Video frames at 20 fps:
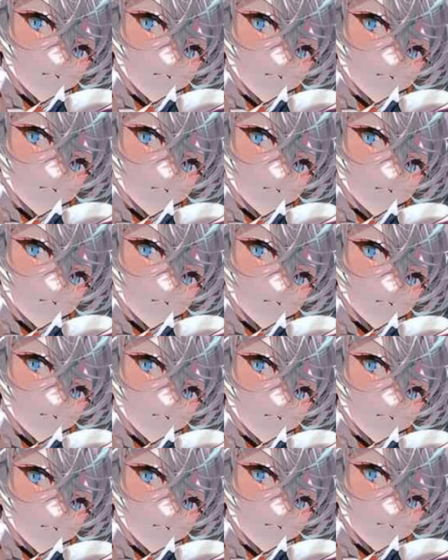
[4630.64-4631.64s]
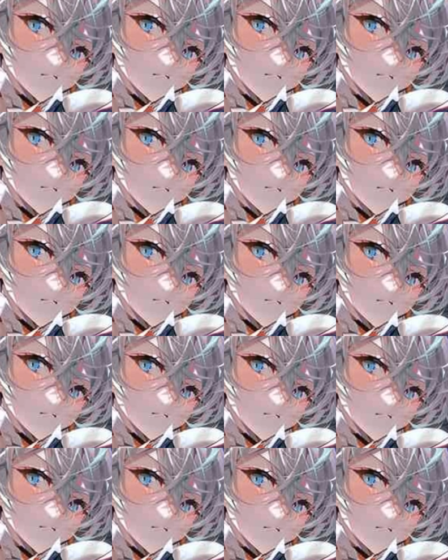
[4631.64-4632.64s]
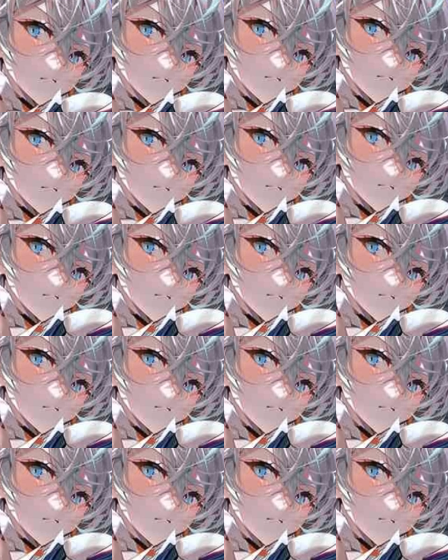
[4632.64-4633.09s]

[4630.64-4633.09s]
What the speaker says: one's own plans? Zhao